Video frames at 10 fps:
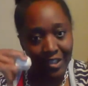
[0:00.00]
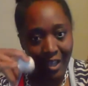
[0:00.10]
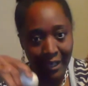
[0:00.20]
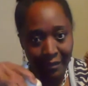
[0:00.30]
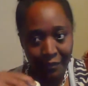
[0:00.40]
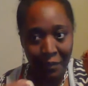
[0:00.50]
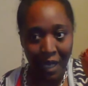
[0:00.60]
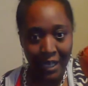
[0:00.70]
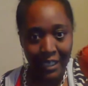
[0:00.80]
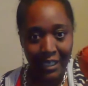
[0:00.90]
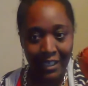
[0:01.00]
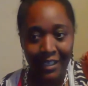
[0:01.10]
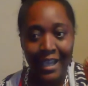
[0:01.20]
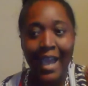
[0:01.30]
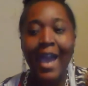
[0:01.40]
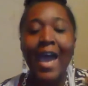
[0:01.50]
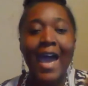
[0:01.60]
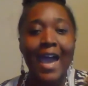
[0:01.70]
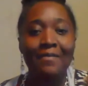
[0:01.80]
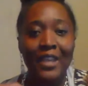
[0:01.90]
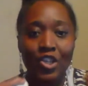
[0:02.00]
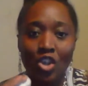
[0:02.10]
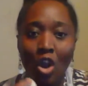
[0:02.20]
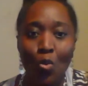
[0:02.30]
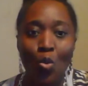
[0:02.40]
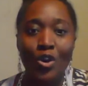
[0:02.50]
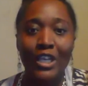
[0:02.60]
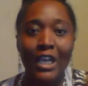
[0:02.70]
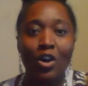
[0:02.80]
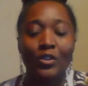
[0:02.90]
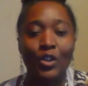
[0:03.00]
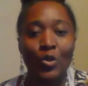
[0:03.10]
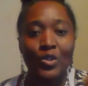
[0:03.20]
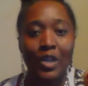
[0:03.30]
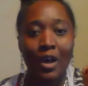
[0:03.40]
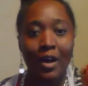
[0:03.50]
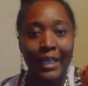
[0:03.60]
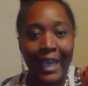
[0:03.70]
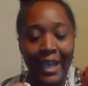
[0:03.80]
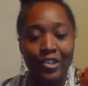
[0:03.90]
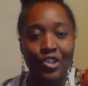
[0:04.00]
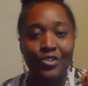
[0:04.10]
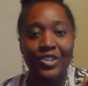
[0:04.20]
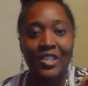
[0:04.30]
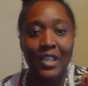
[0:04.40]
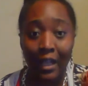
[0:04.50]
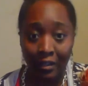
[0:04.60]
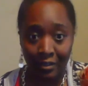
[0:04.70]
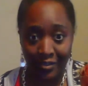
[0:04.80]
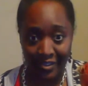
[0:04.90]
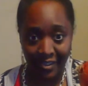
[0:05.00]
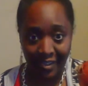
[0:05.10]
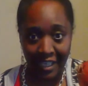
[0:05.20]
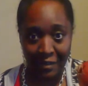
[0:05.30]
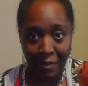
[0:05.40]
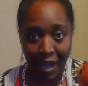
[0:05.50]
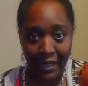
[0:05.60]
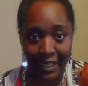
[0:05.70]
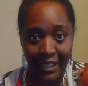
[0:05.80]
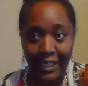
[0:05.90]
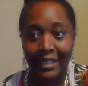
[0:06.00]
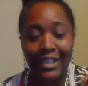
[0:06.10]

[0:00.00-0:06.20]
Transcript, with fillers: inside of the body and they start working on those uh, cancer cells in the body.